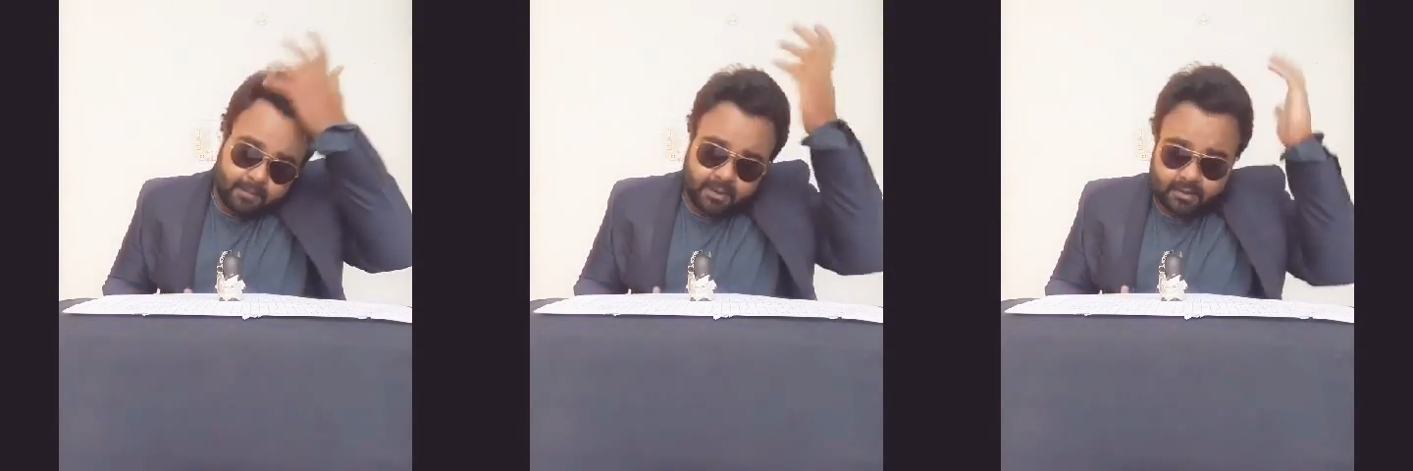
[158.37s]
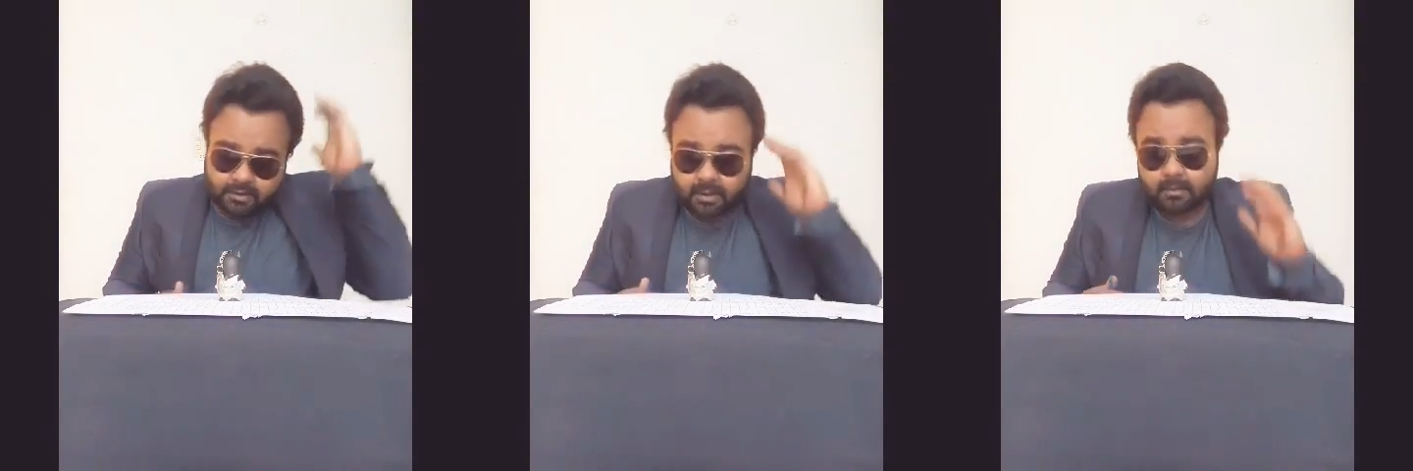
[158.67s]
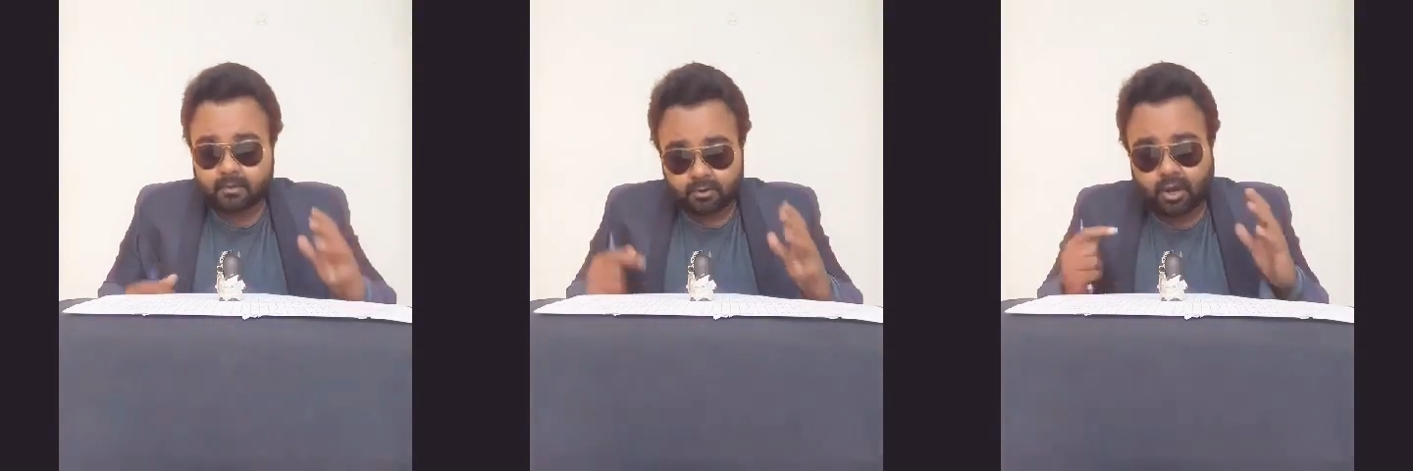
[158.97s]
being
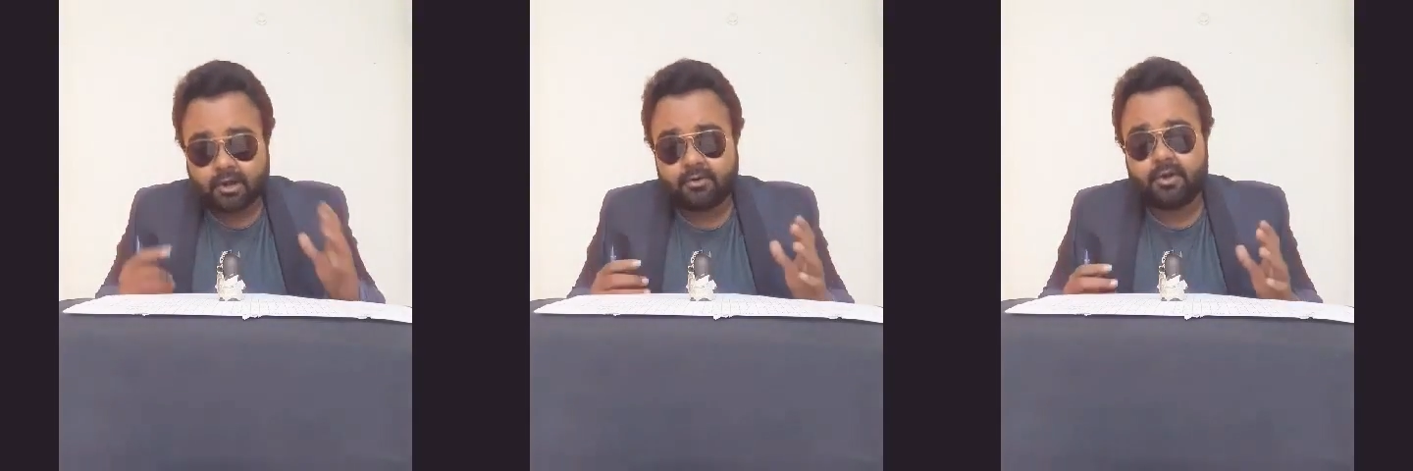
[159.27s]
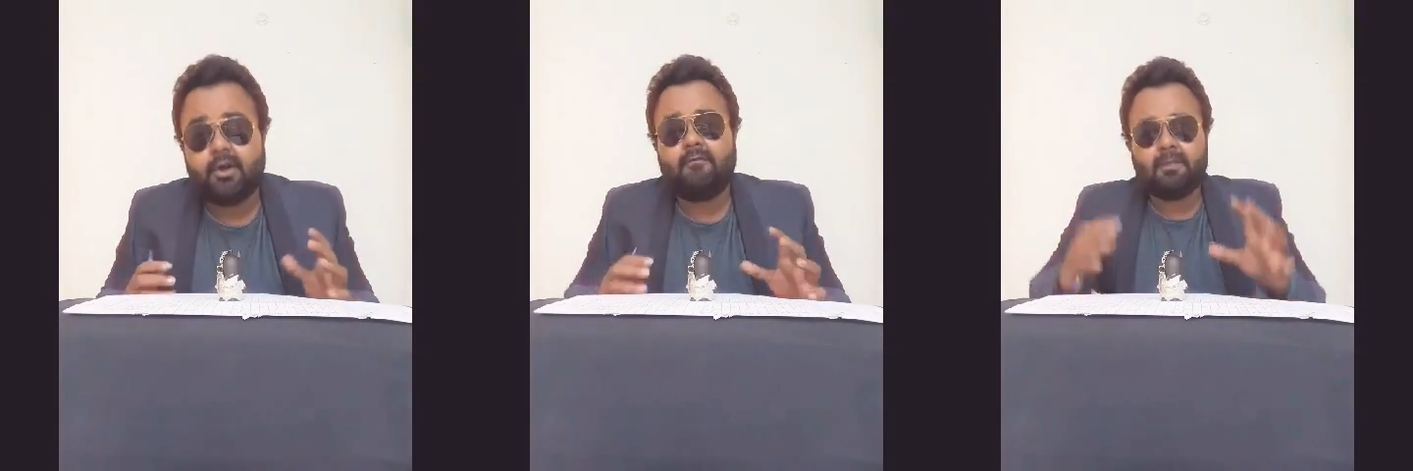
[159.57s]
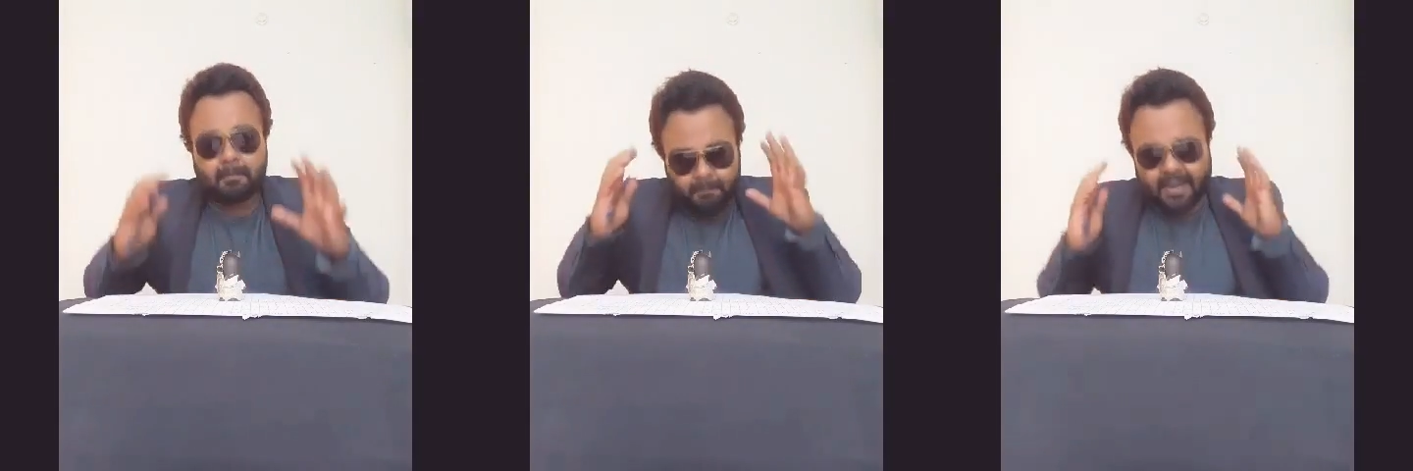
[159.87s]
the country
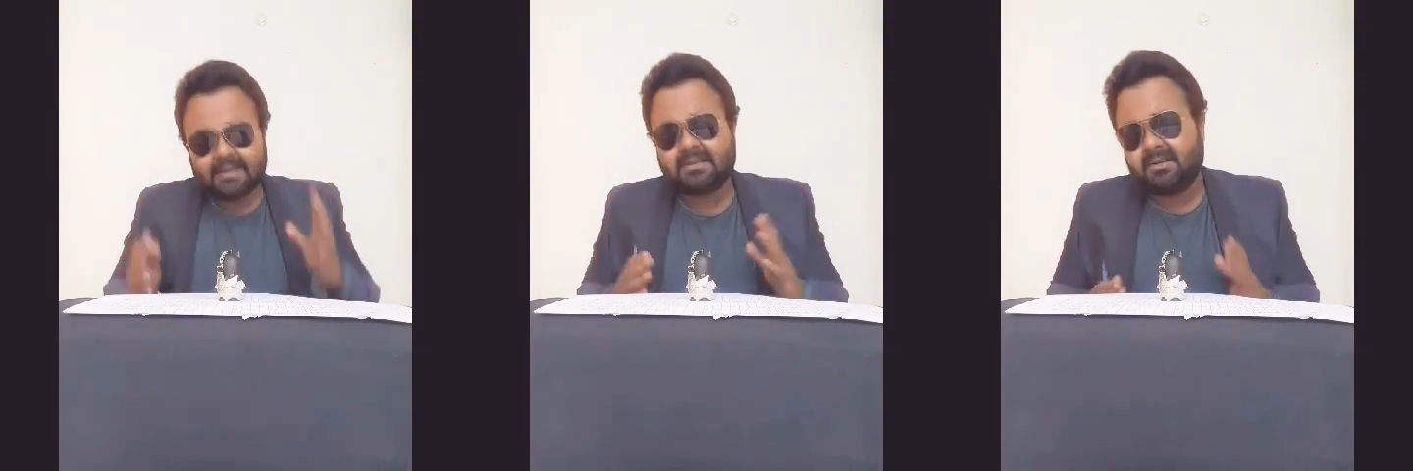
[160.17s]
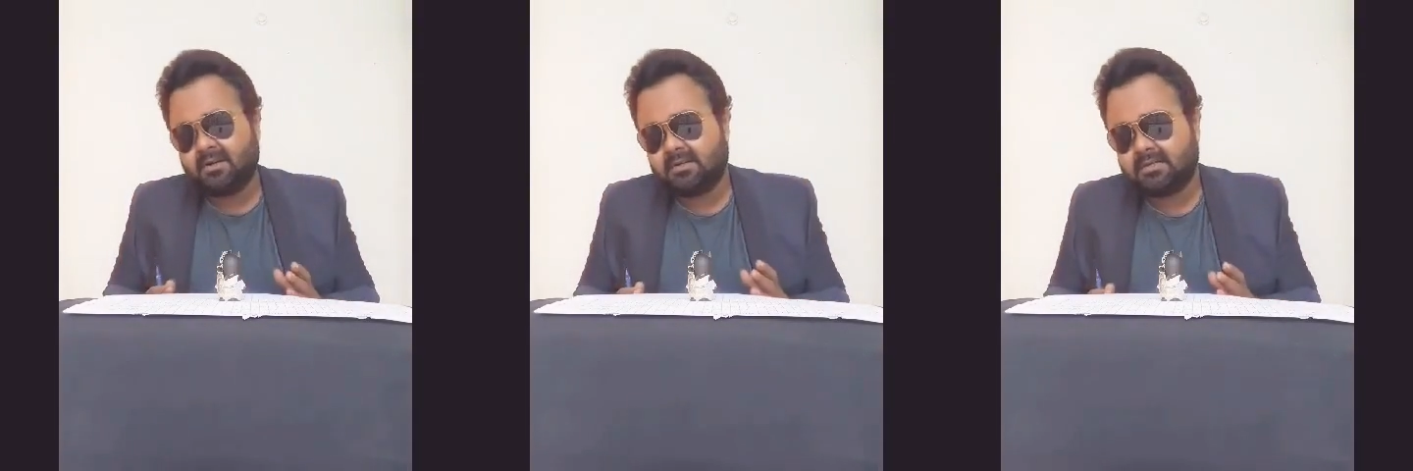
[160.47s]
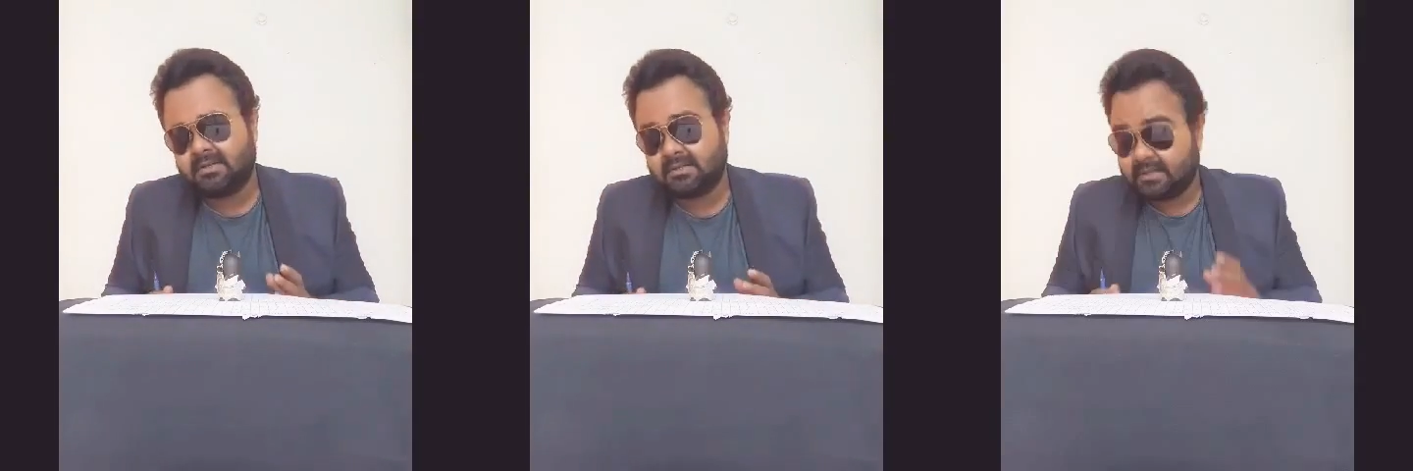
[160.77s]
of the best
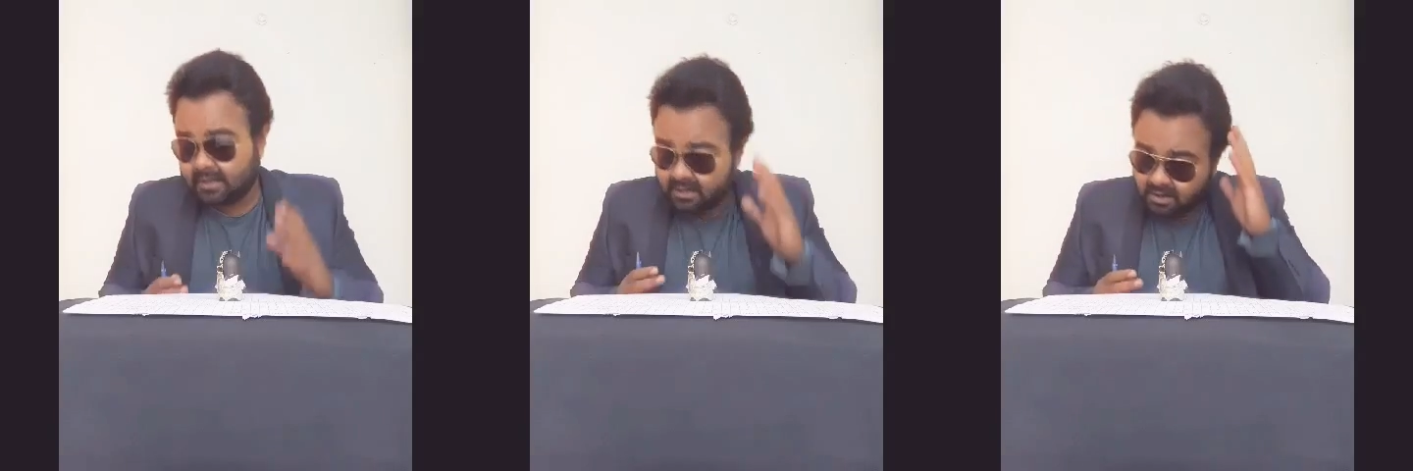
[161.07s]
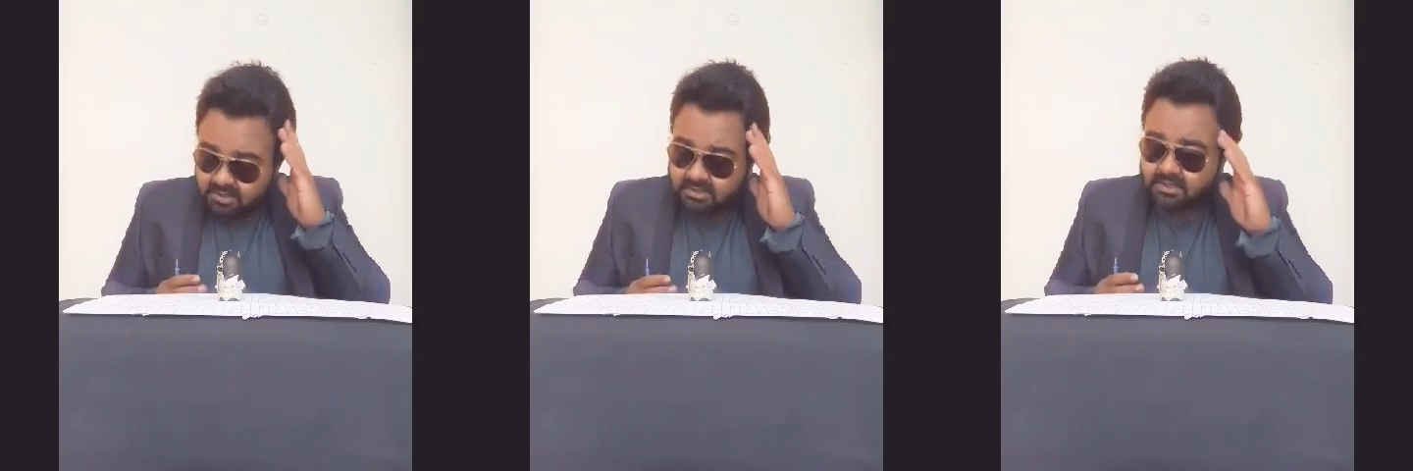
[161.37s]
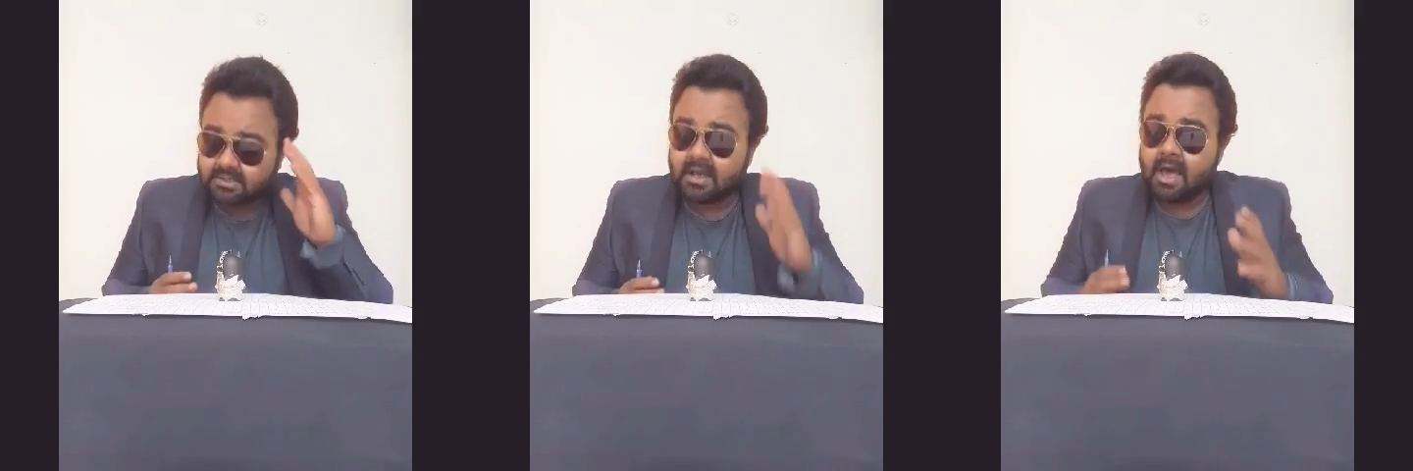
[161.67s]
nurses, the
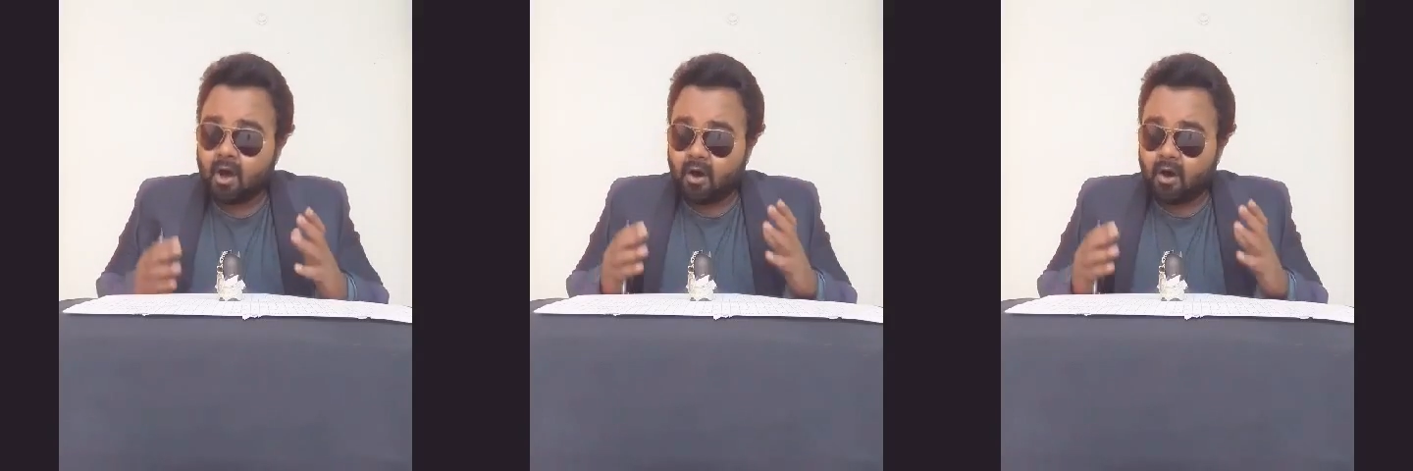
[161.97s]
nurses